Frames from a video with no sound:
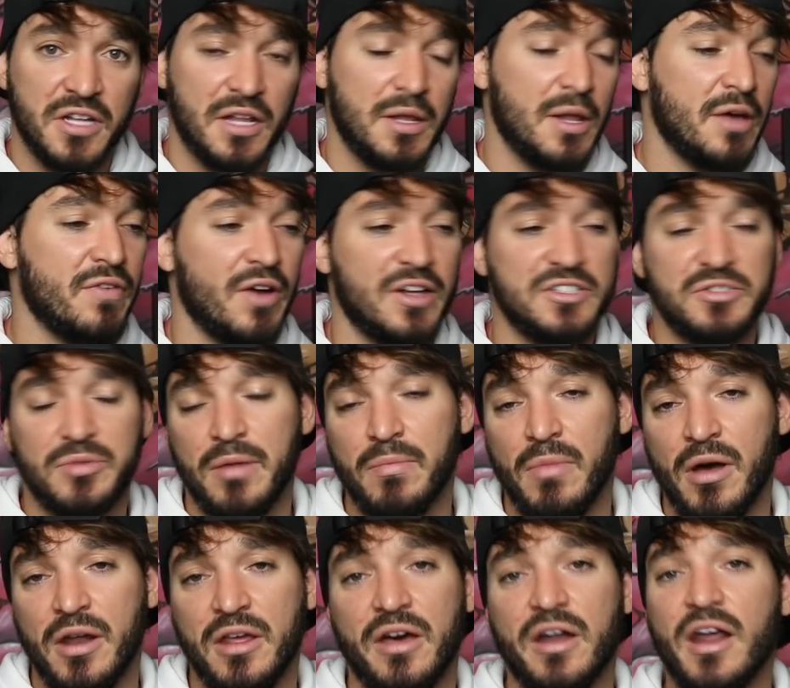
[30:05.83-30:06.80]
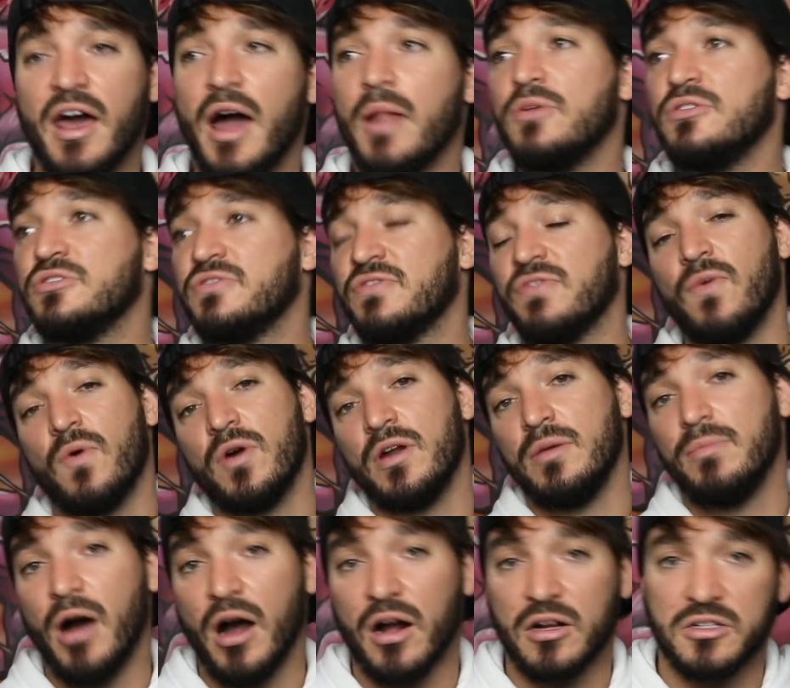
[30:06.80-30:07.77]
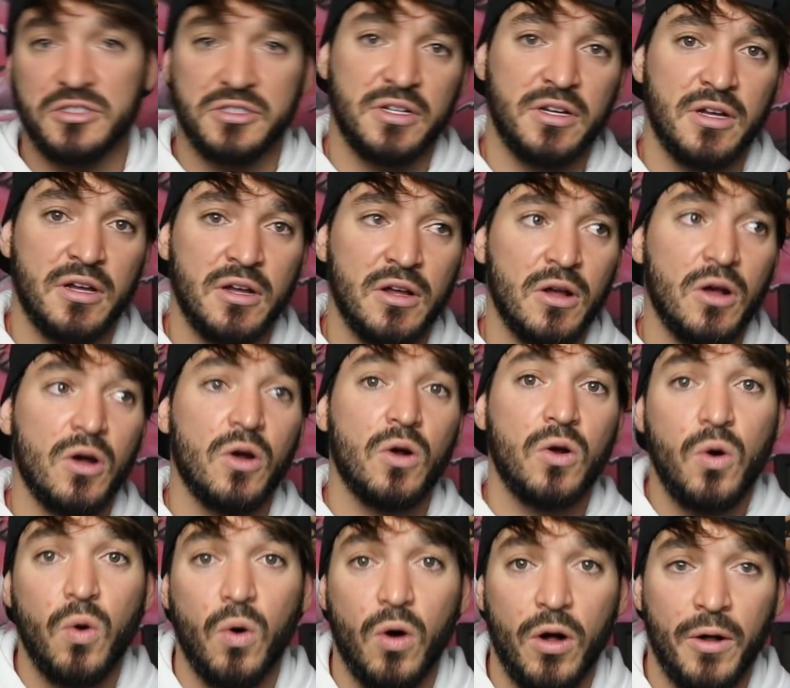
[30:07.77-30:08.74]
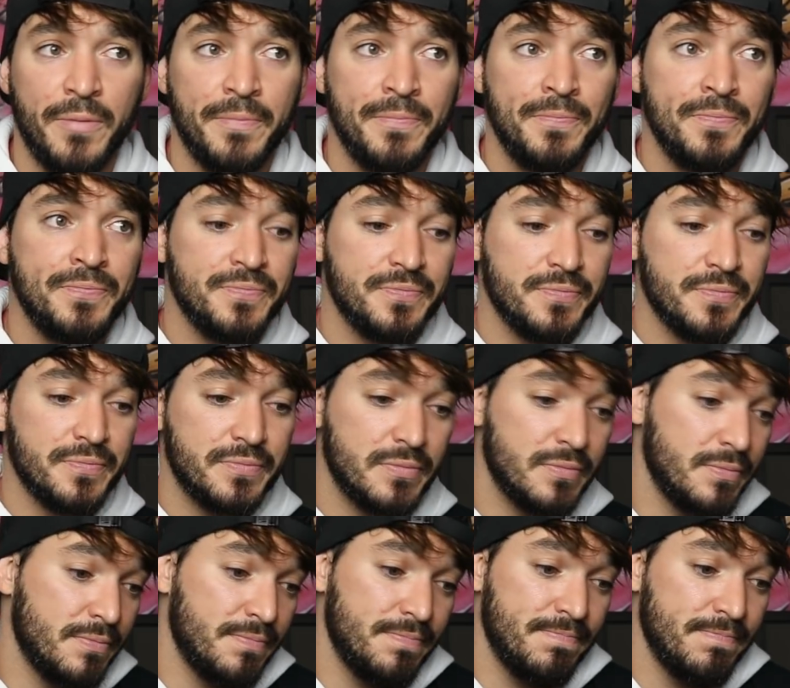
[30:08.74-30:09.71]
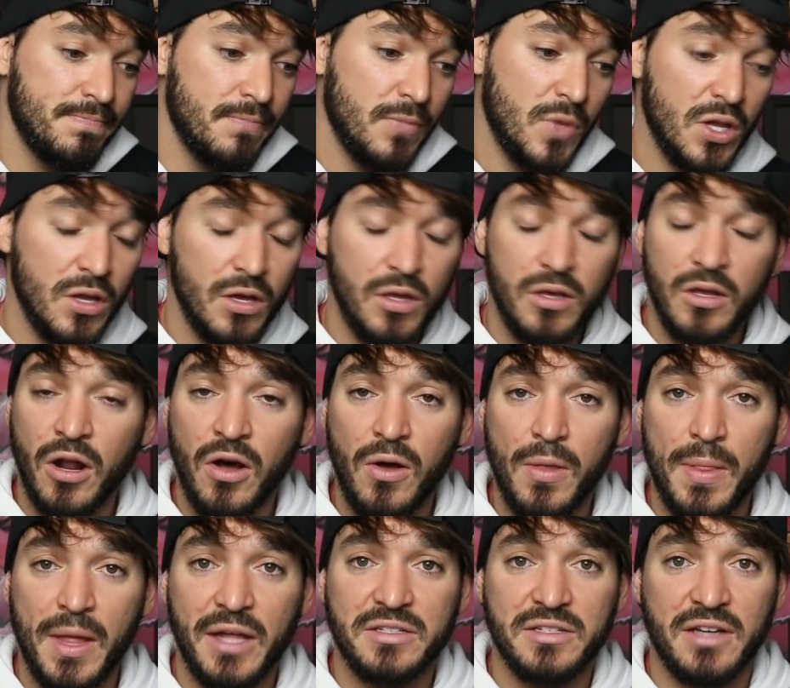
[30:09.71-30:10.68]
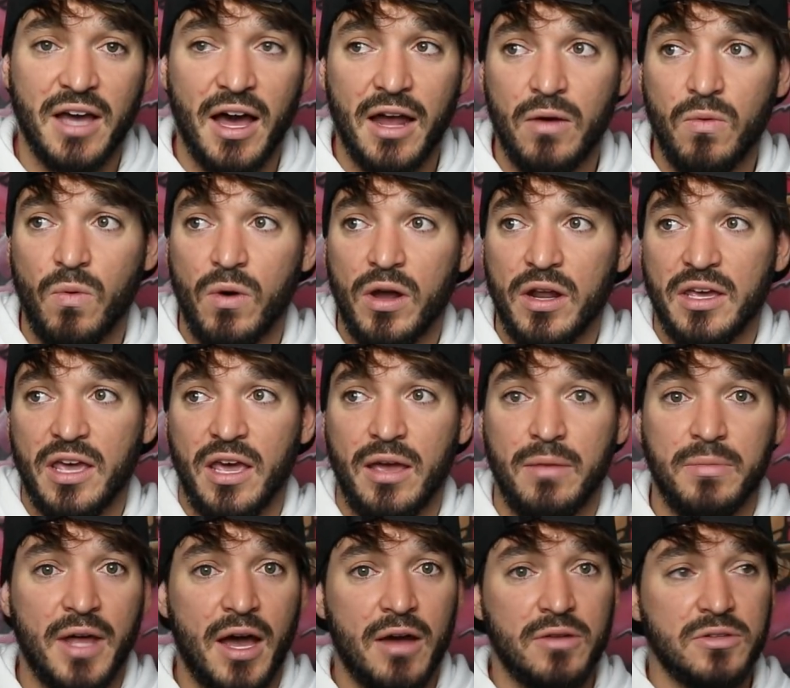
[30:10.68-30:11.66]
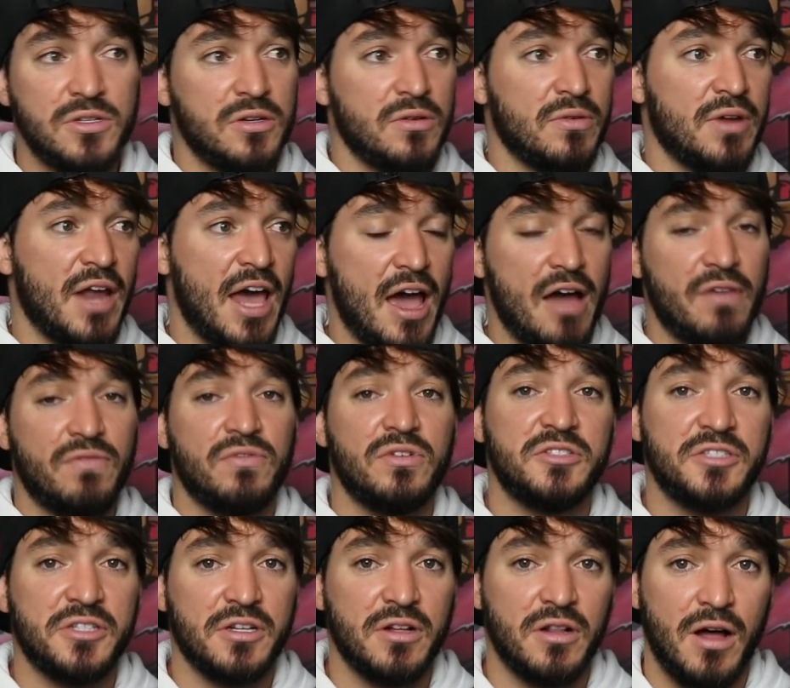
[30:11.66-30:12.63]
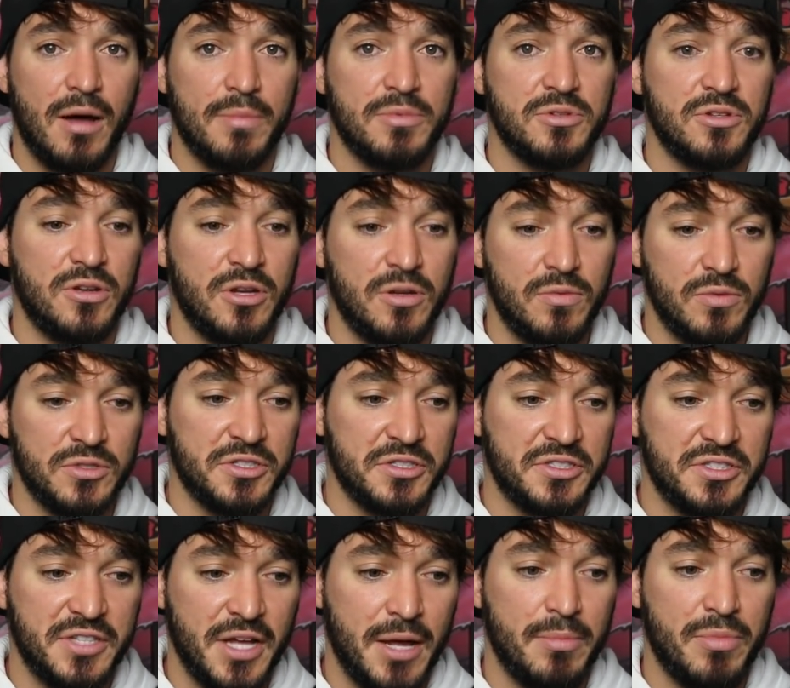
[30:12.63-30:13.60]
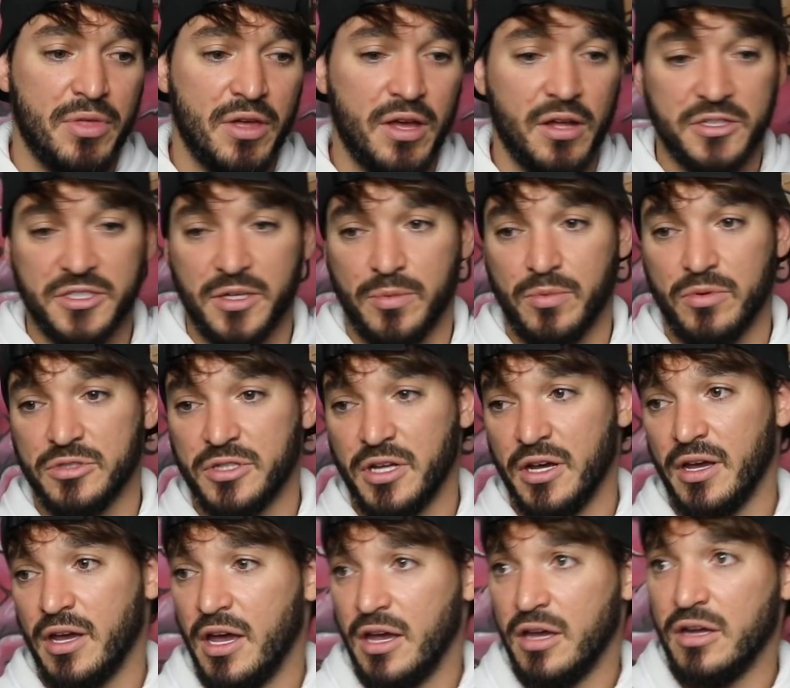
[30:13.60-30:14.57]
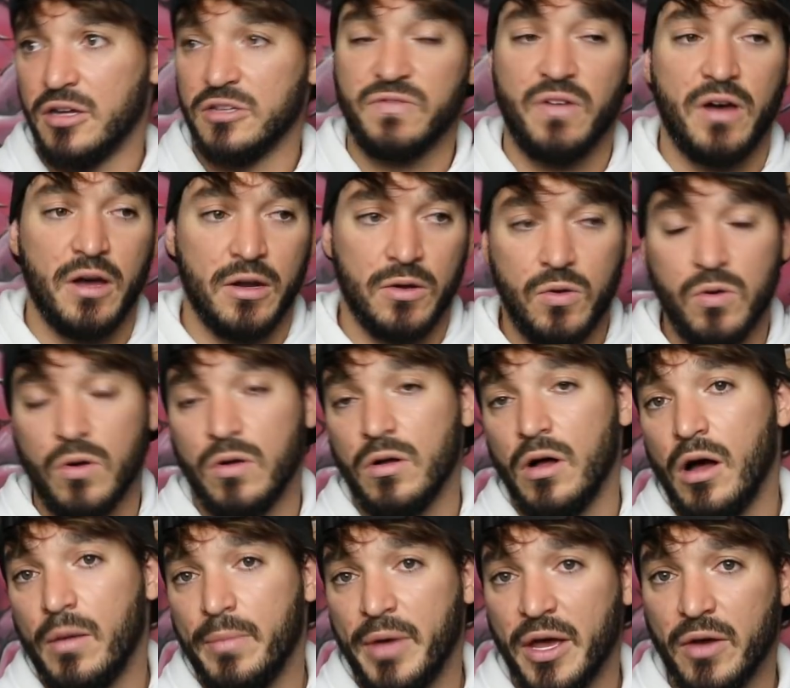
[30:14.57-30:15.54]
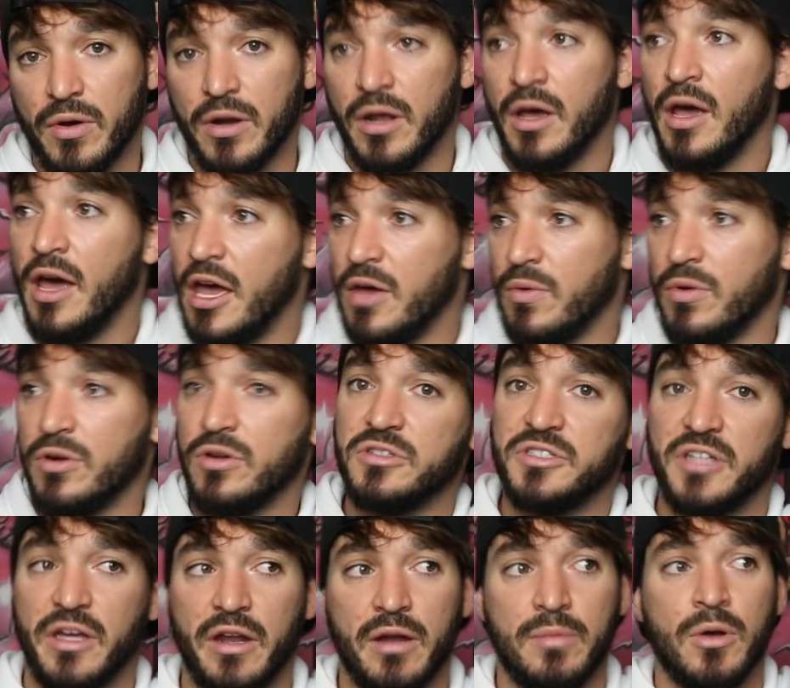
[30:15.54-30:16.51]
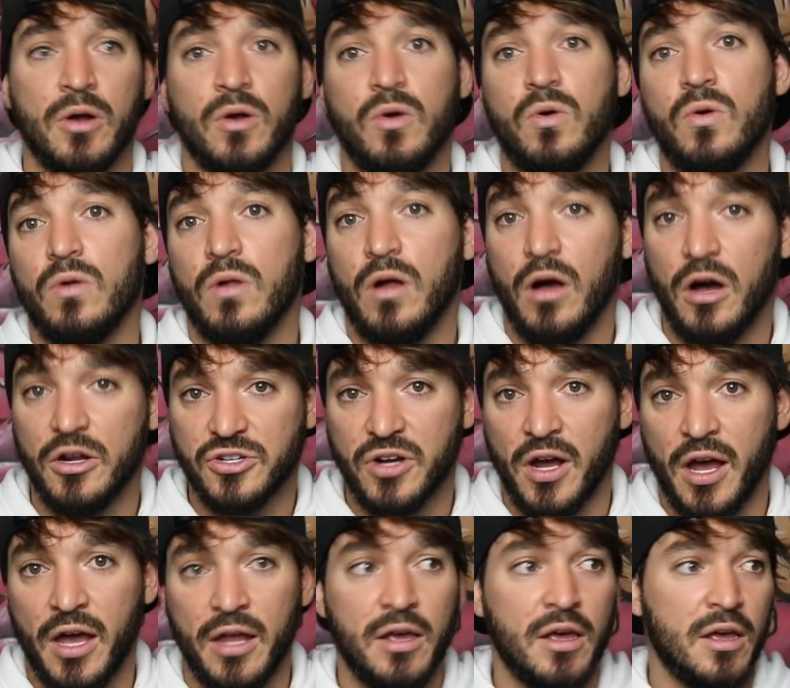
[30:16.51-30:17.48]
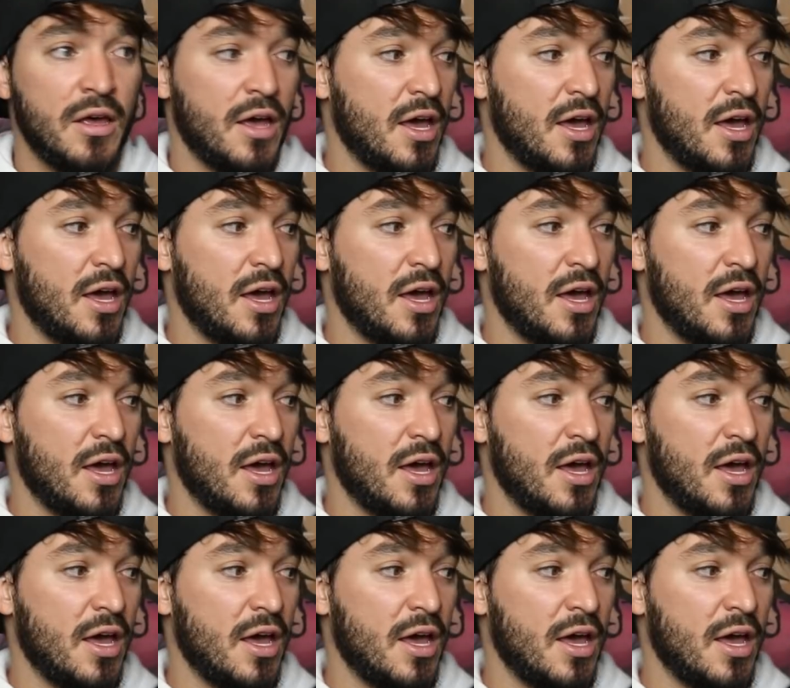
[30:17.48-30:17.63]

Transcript: And if I spend money on it, I lose 40 bucks. Cool. You know, and that's kind of what it came down to. And every single opportunity was the same thing. Someone was like, hey, here's Vine. Cool, I'll make one. Hey, you want to do stand-up? Cool, I'll try it.